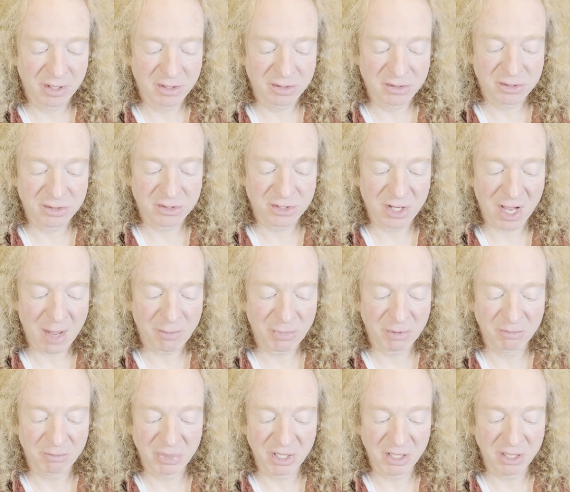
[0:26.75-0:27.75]
Stop
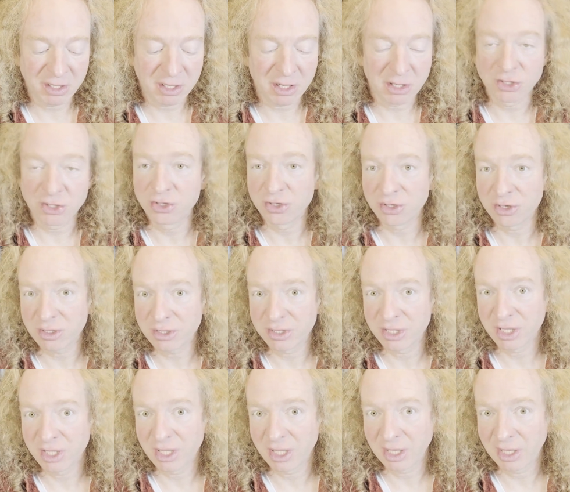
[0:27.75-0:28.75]
being jerked
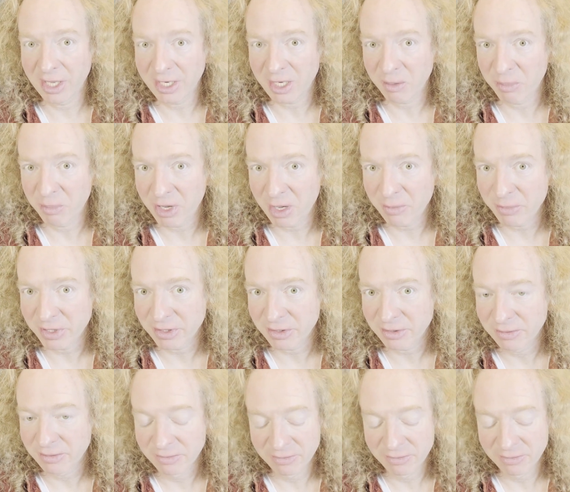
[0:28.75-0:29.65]
like a puppet.